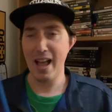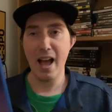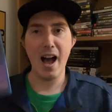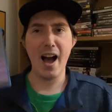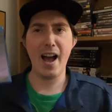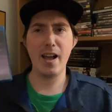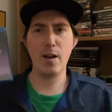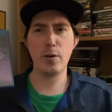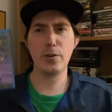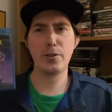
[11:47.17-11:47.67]

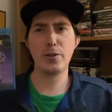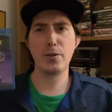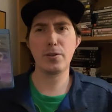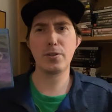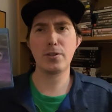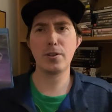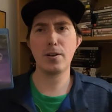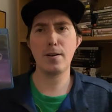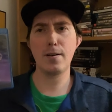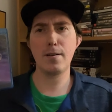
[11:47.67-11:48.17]
I also
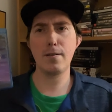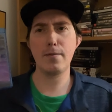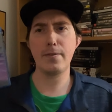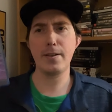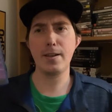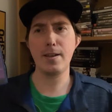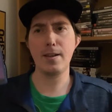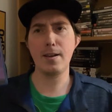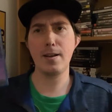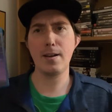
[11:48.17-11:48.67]
saw
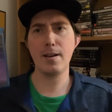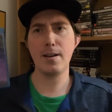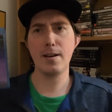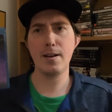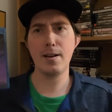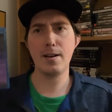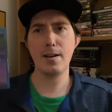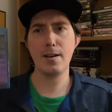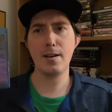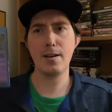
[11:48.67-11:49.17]

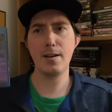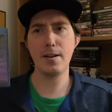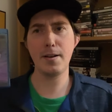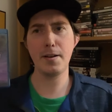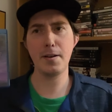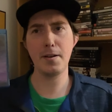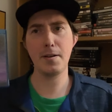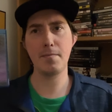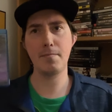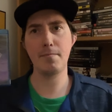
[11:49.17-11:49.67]
the
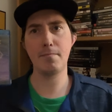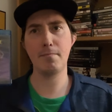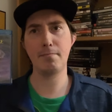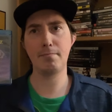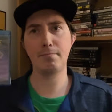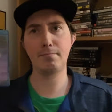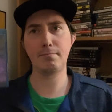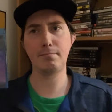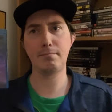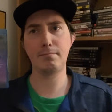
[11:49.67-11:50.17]

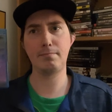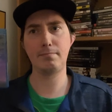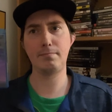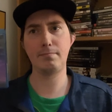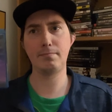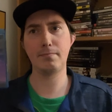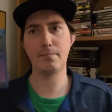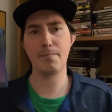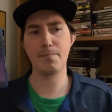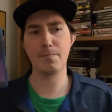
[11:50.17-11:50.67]

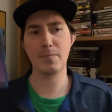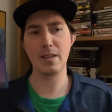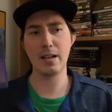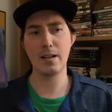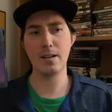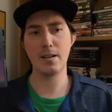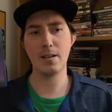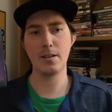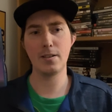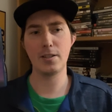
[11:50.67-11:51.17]
uh,
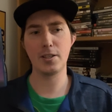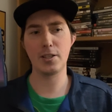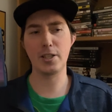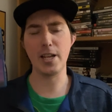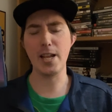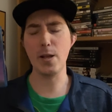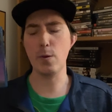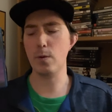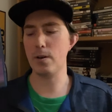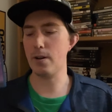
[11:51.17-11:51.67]

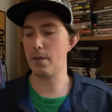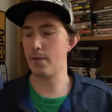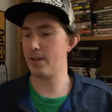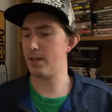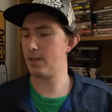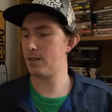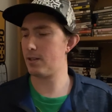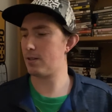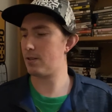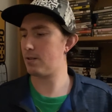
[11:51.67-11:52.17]
sequel to
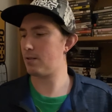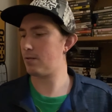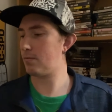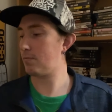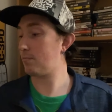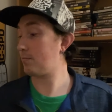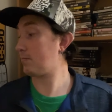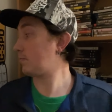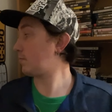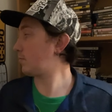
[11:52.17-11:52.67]
this
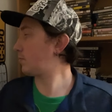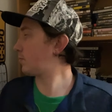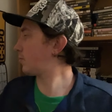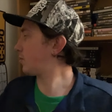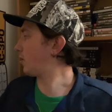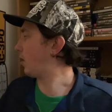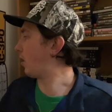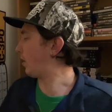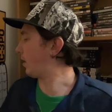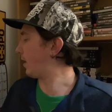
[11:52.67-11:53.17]

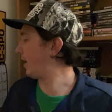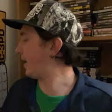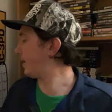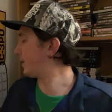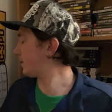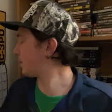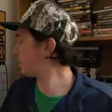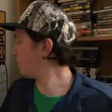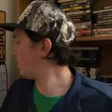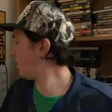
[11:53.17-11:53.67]
saw
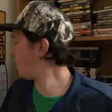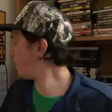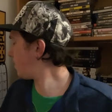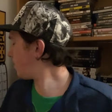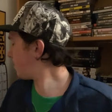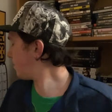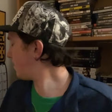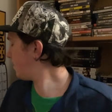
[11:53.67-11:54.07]
last month.